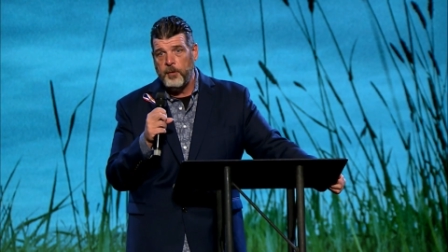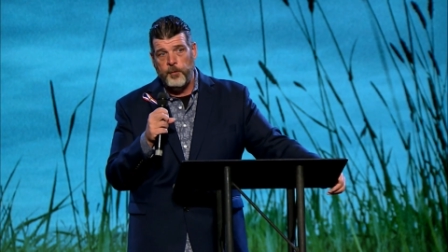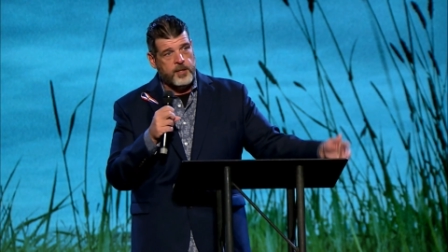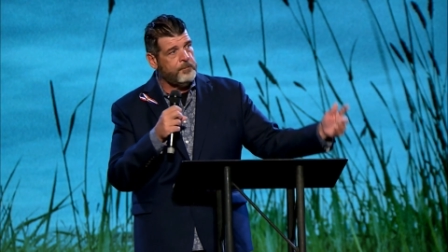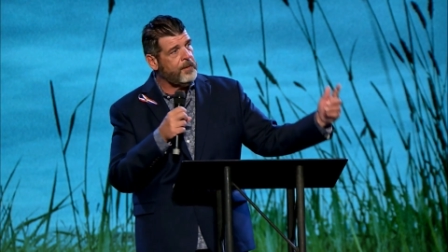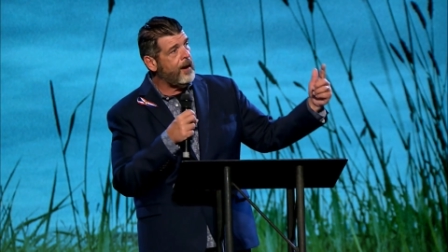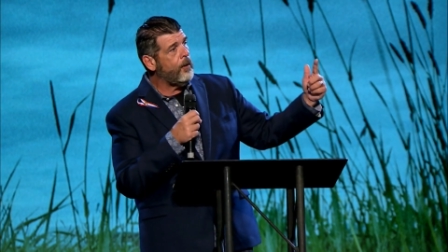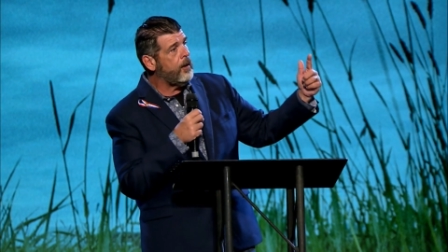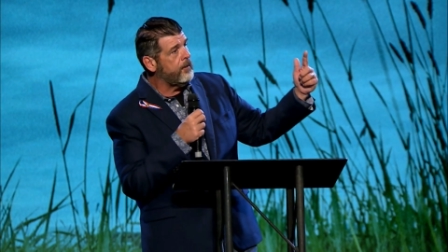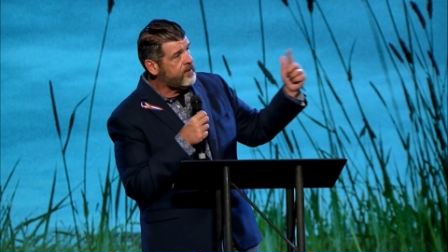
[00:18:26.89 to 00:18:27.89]
But with the
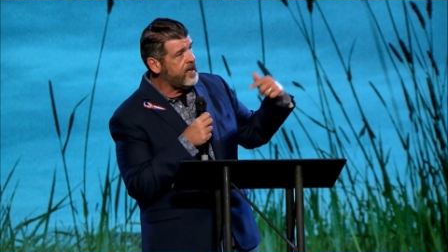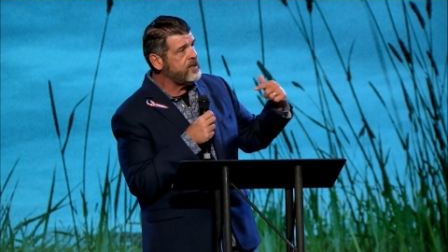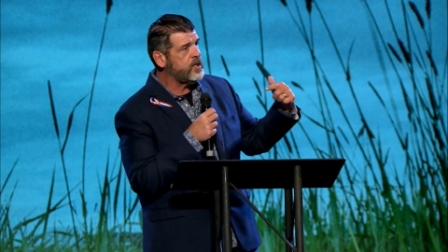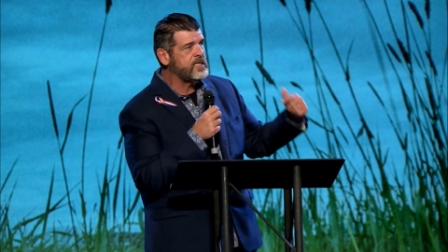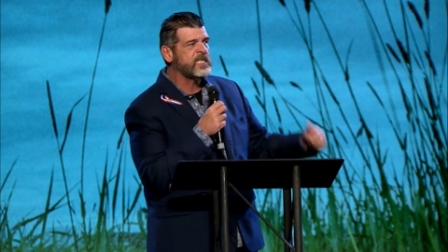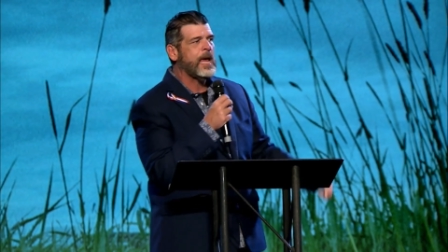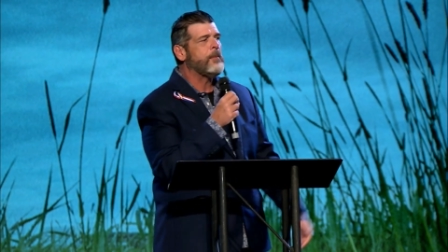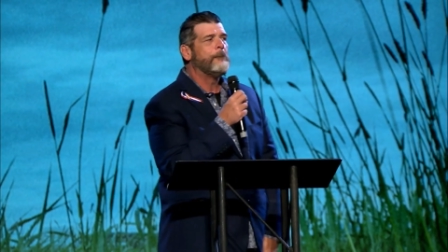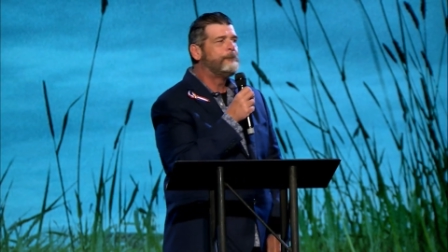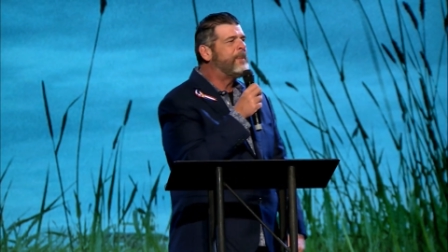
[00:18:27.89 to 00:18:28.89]
power of King Jesus, I'm
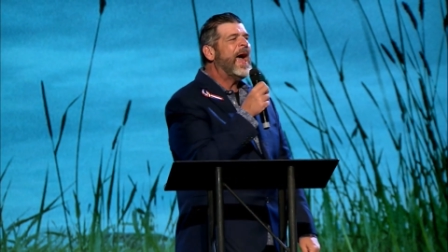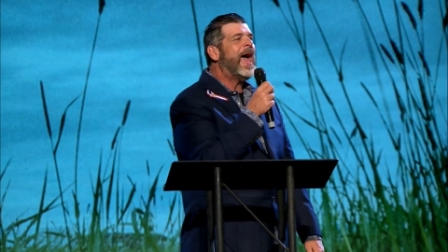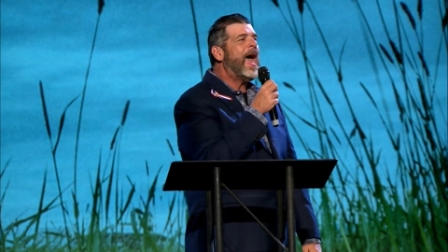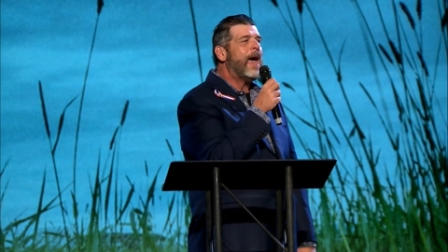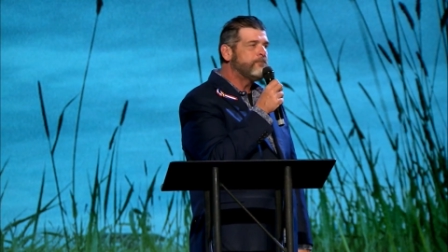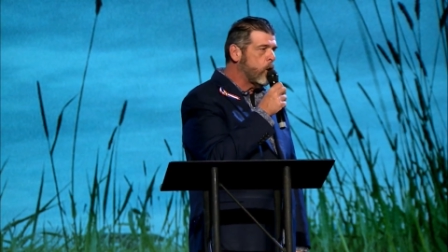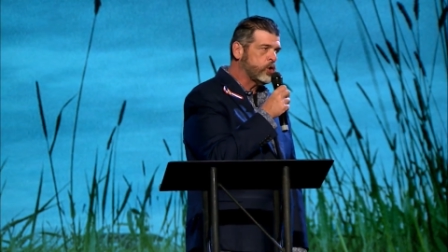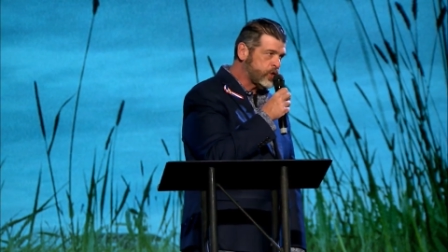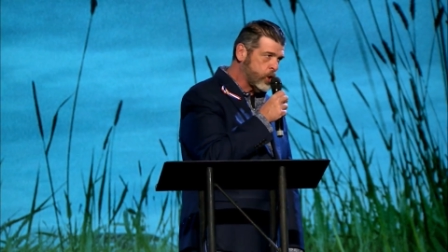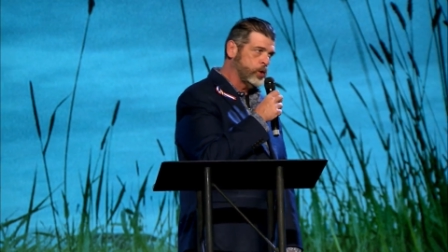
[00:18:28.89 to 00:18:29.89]
a bad motor
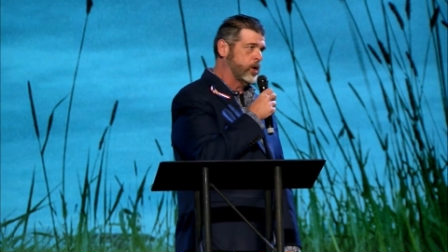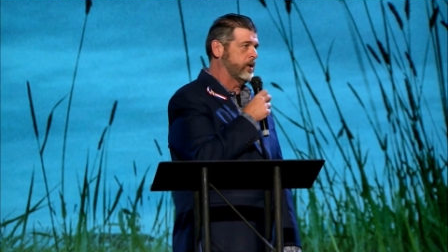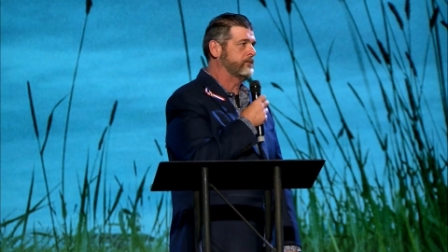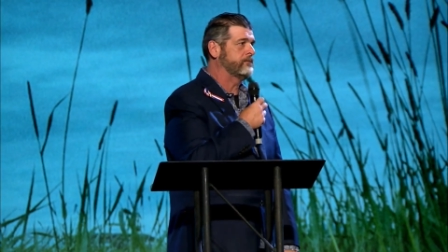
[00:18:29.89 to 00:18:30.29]
scooter.